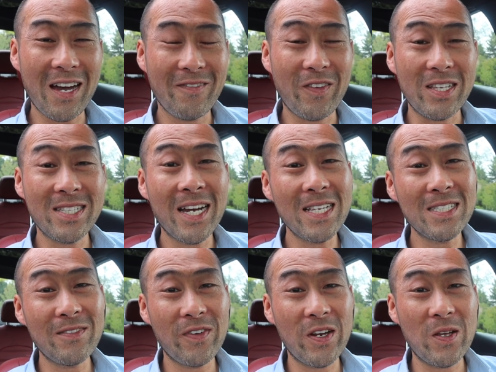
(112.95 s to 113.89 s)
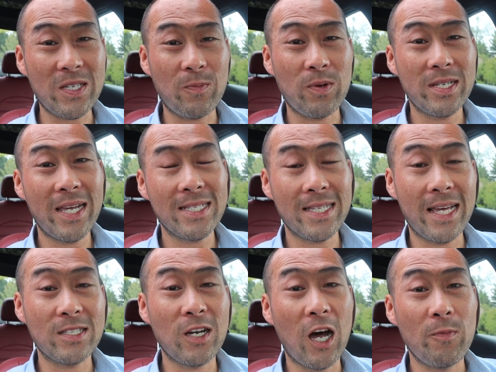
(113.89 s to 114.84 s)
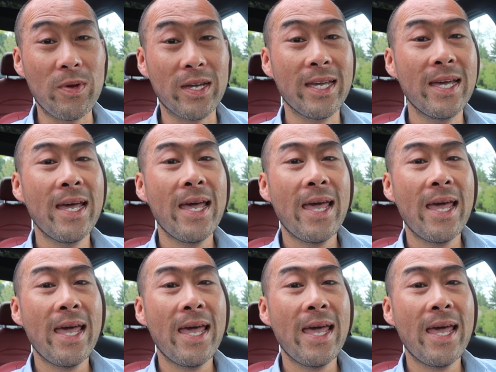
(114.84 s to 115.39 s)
I've got tons of videos that pertain to that topic.